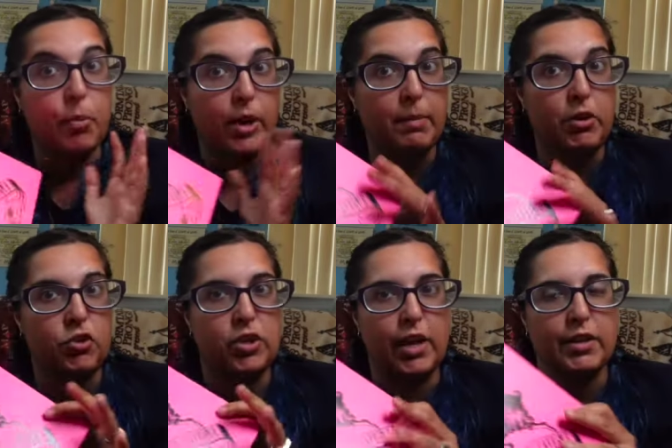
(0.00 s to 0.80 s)
pretty much
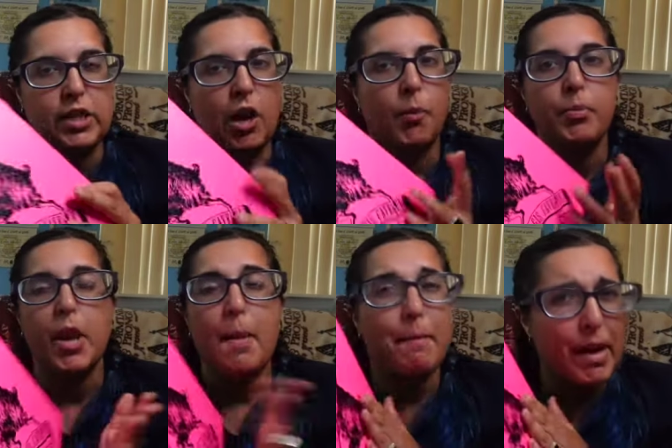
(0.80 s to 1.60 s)
set. So,
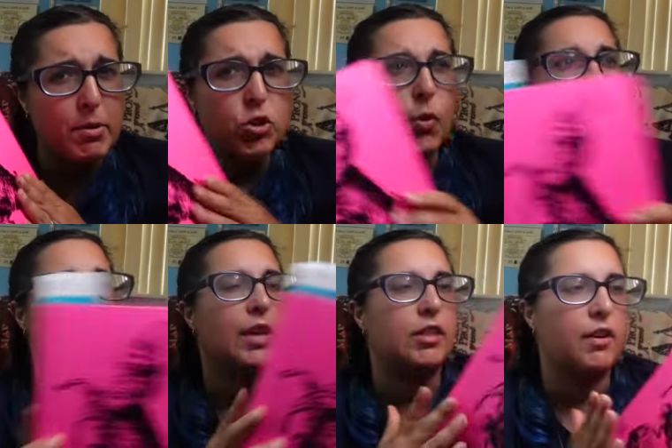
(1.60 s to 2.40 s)
but I'm
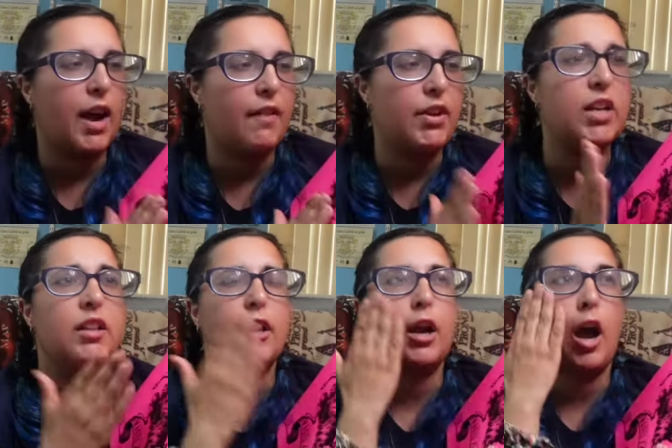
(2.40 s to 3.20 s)
enjoying it. They're having a
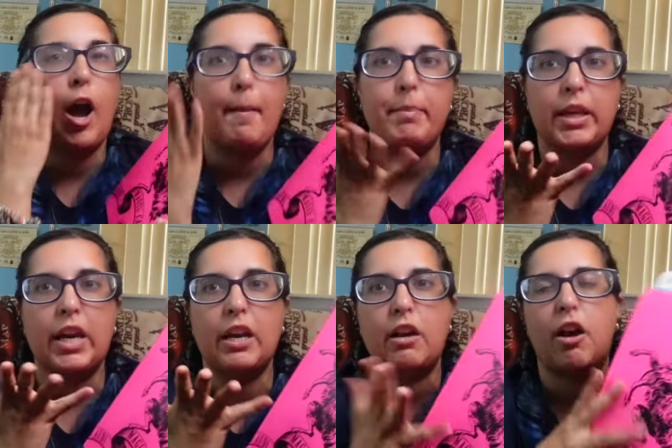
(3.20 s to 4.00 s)
lot of
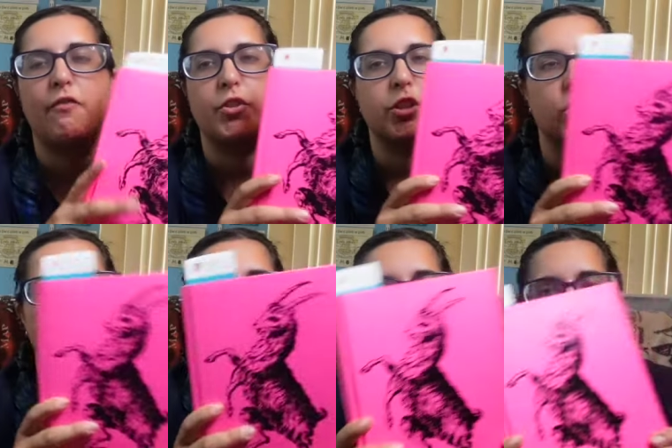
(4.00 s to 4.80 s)
complicated
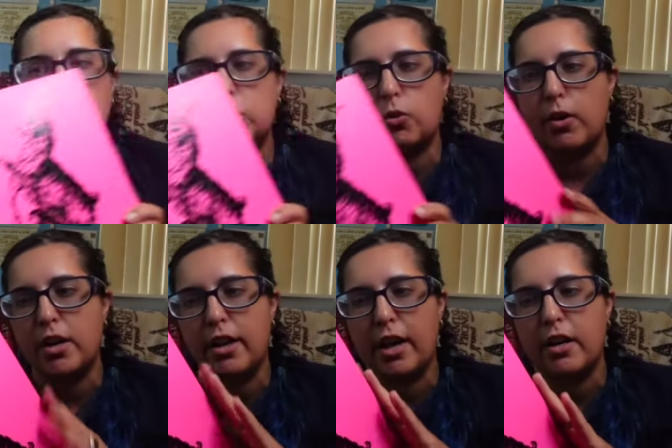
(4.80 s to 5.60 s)
conversations in the story
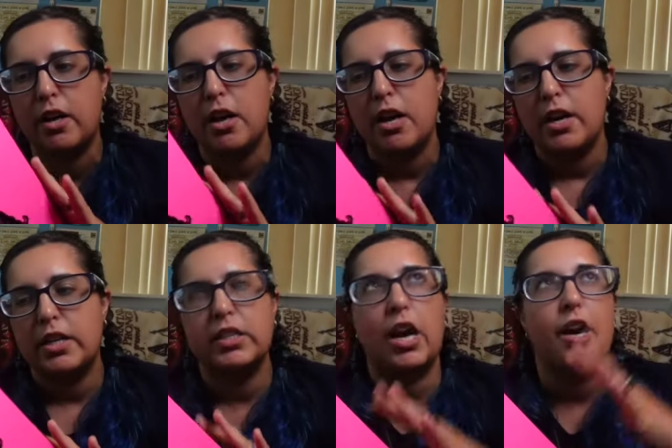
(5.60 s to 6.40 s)
that
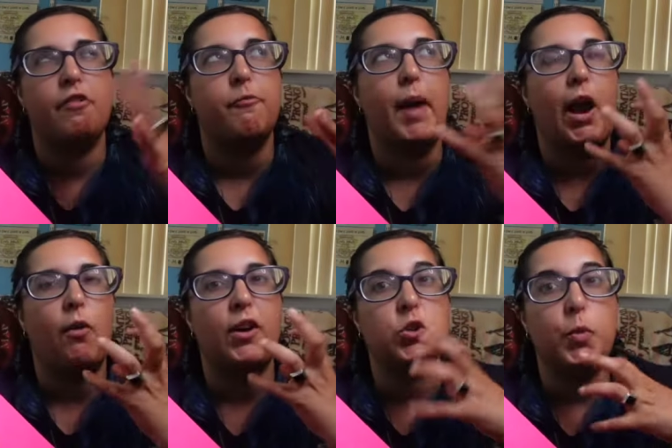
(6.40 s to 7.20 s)
is kind of
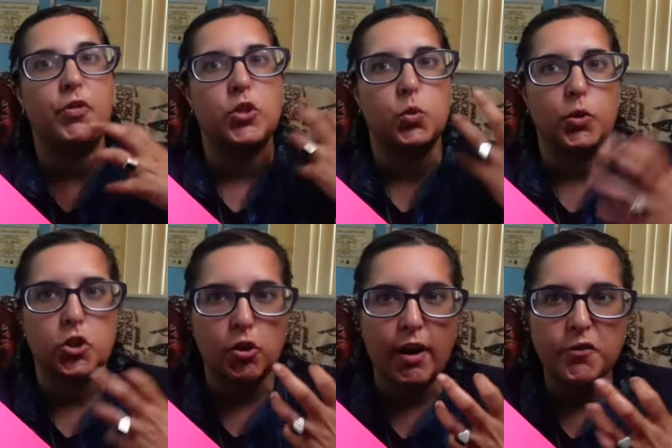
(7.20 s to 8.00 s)
background with this
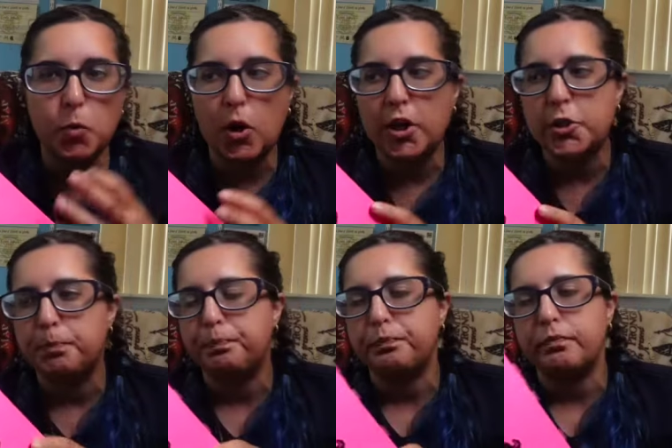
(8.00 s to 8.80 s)
witchcraft world.
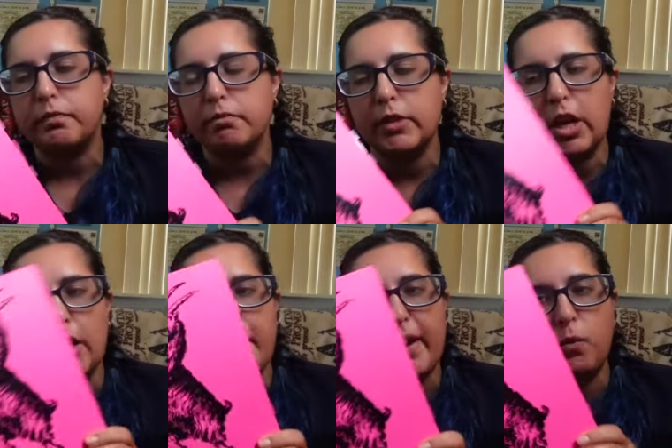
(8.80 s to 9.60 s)

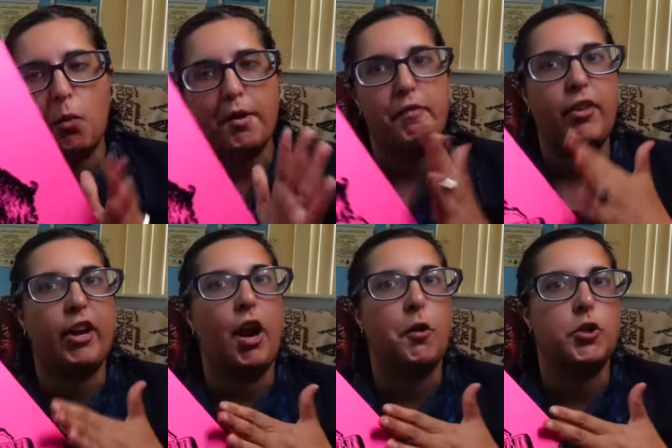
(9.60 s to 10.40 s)
Um, and one of the
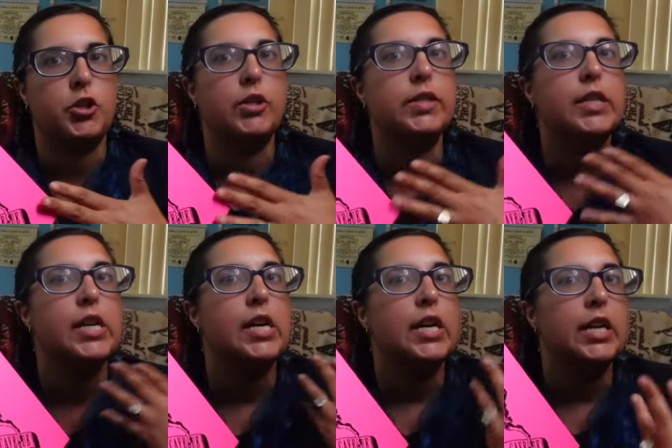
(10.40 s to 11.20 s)
characters
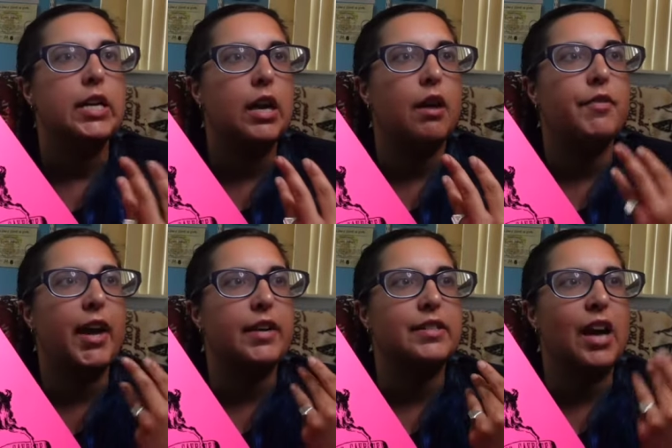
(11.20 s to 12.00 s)

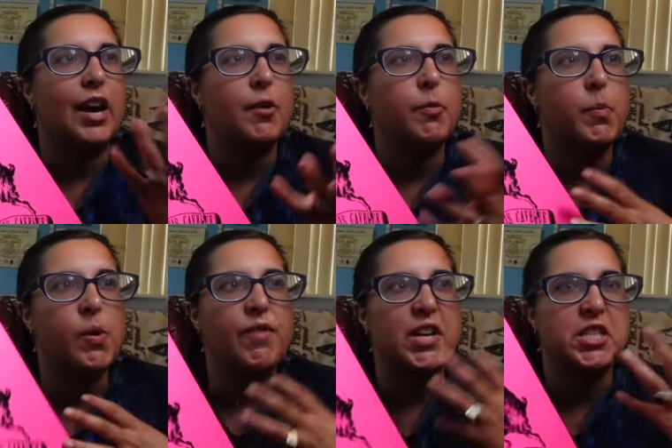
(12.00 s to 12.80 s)
that is kind of the
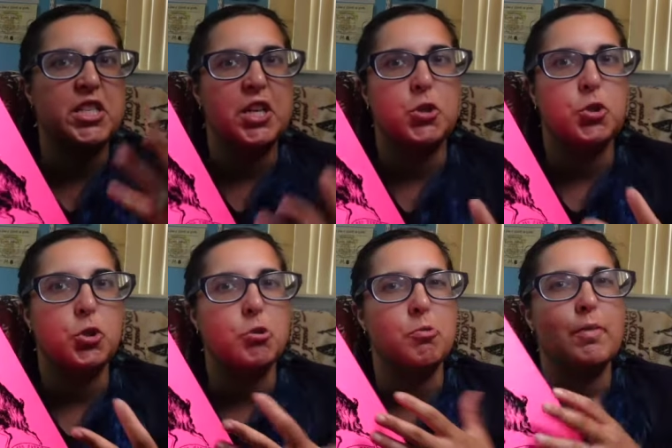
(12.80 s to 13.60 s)
prophesized
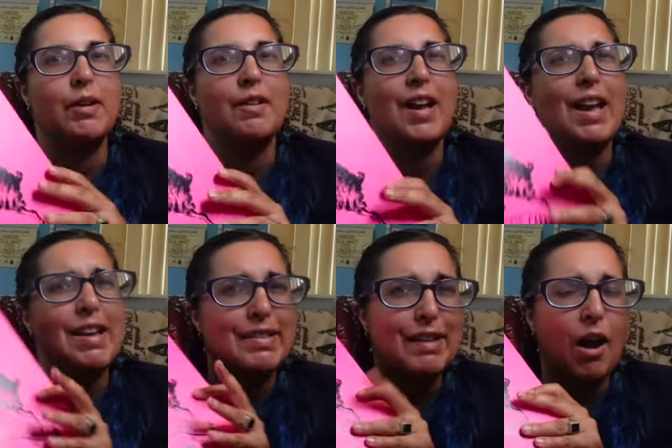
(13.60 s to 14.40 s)
doom
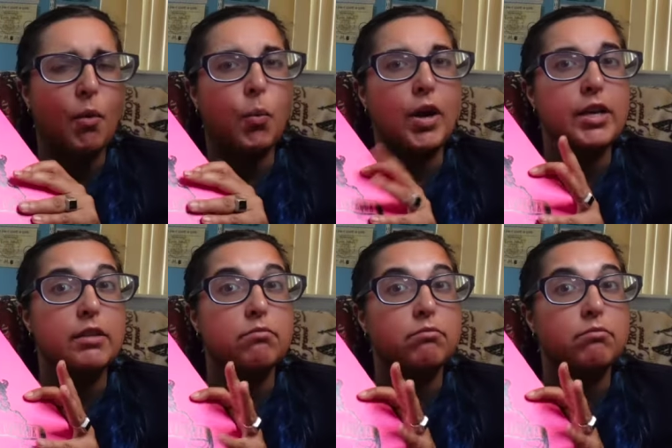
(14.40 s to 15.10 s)
is not what